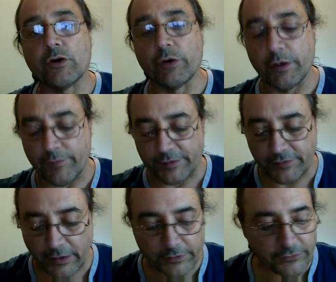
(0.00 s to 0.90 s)
of
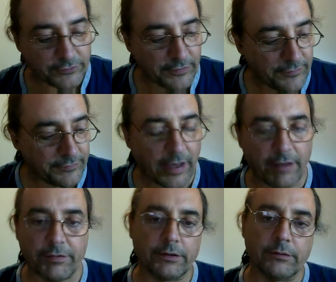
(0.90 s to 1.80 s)
intelligence,
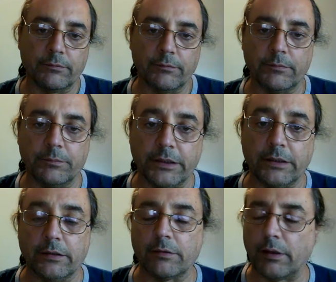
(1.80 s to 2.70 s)

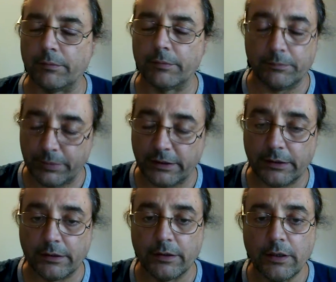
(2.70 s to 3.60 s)

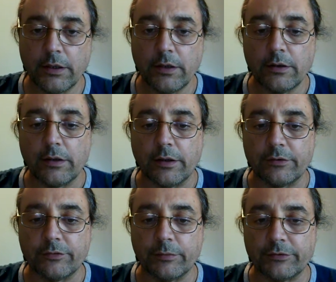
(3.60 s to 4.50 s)
being
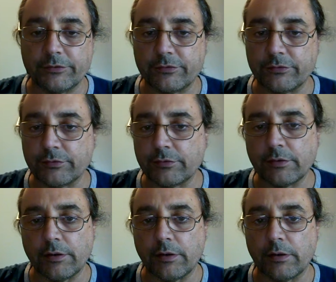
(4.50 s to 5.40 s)
so much
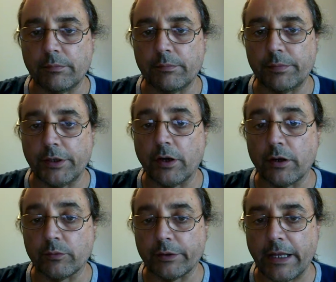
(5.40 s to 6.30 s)

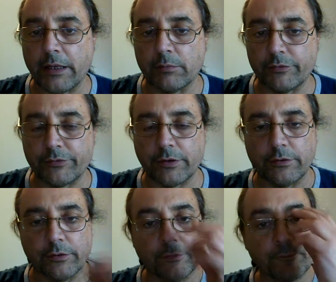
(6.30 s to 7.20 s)
beyond what animals can
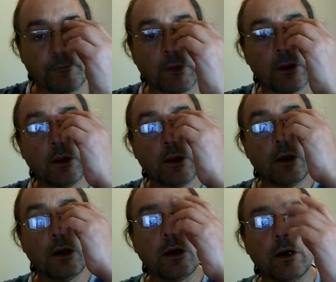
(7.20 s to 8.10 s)
do,
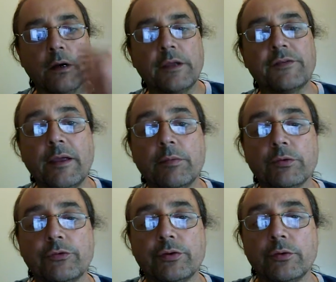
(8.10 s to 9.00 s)
is able
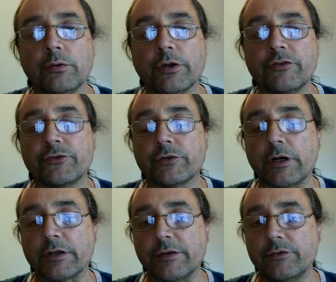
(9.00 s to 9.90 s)
to
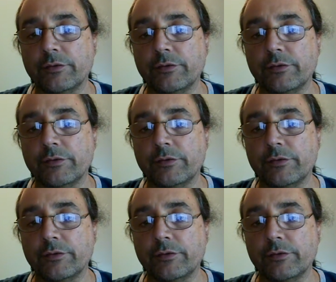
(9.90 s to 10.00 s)
construct and to